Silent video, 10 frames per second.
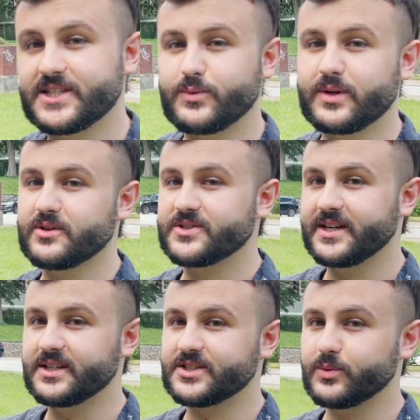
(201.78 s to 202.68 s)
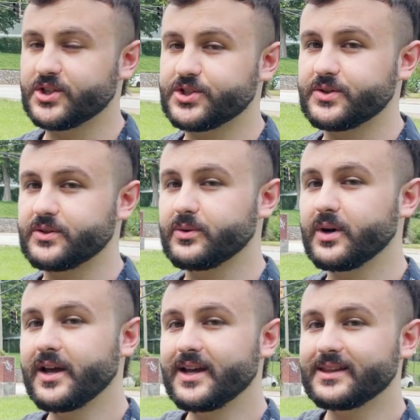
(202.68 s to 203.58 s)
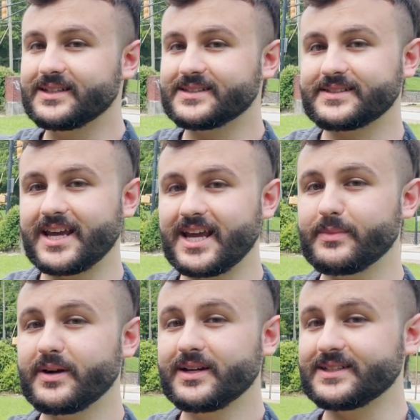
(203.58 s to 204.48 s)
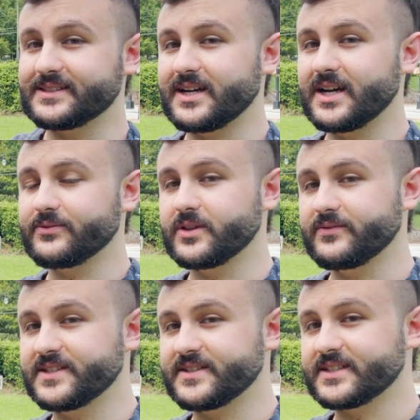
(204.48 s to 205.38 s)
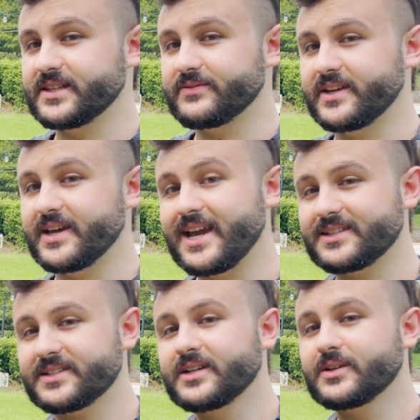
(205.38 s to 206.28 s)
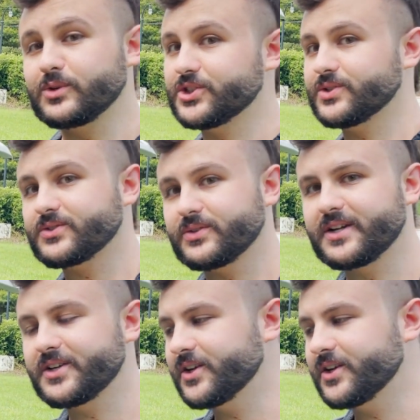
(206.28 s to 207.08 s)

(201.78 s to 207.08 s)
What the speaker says: is when Mercedes switched to the same design for the V6 and the V8, which is also 90